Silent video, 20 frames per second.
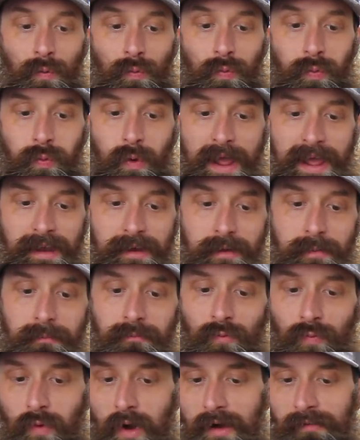
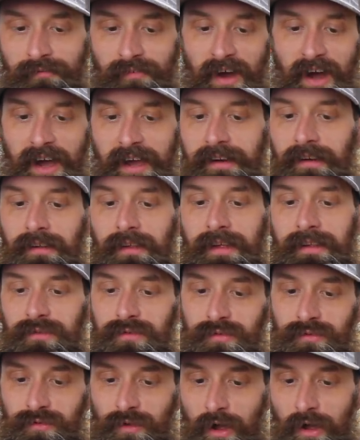Random rough idle and
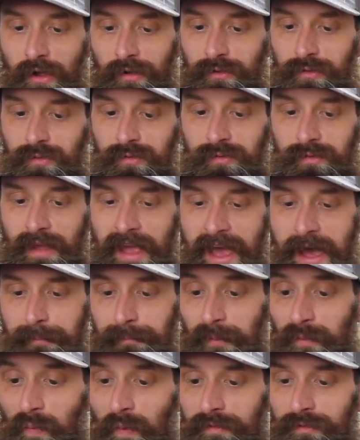stalls
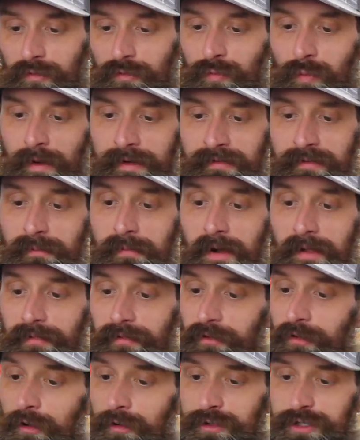happen once or twice a
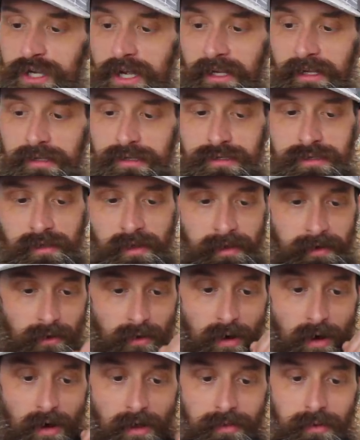month. No check engine light
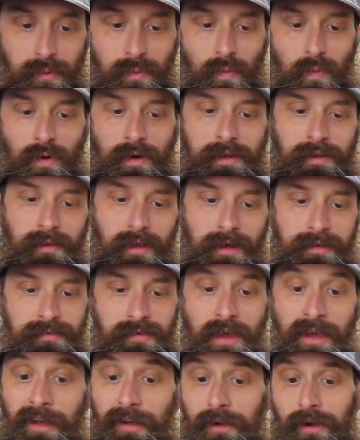or other warning
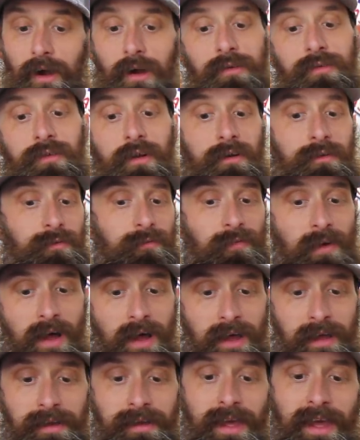lights. Car starts
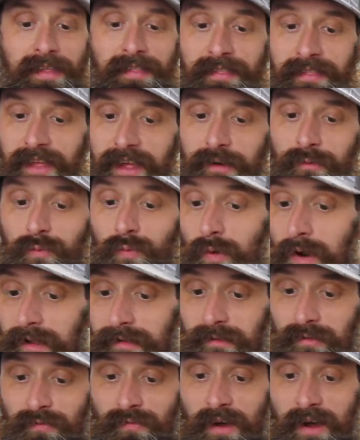fine and then
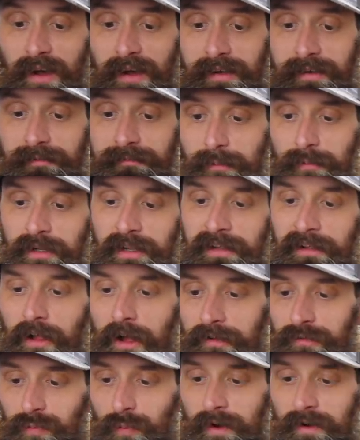runs fine. I'm really
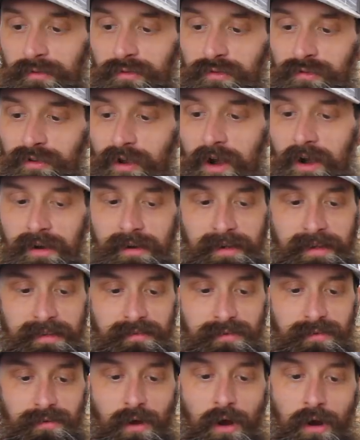lost where to start.
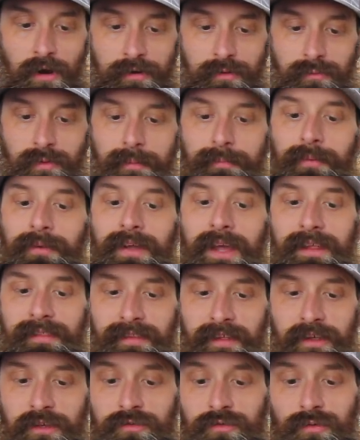It's hard to replicate
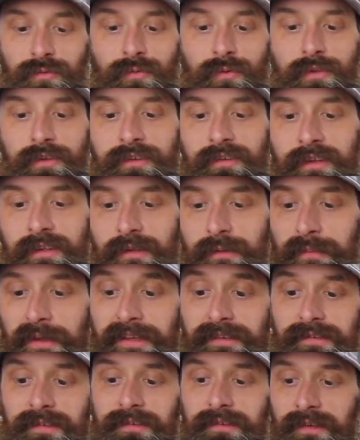the issue for the dealer
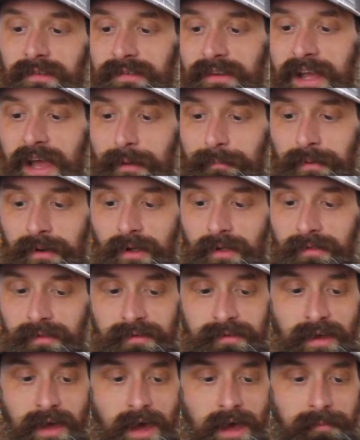because it doesn't happen all the
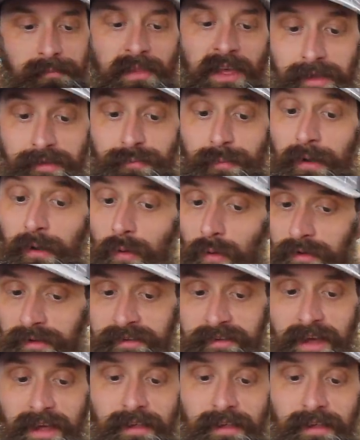time. It's been cold in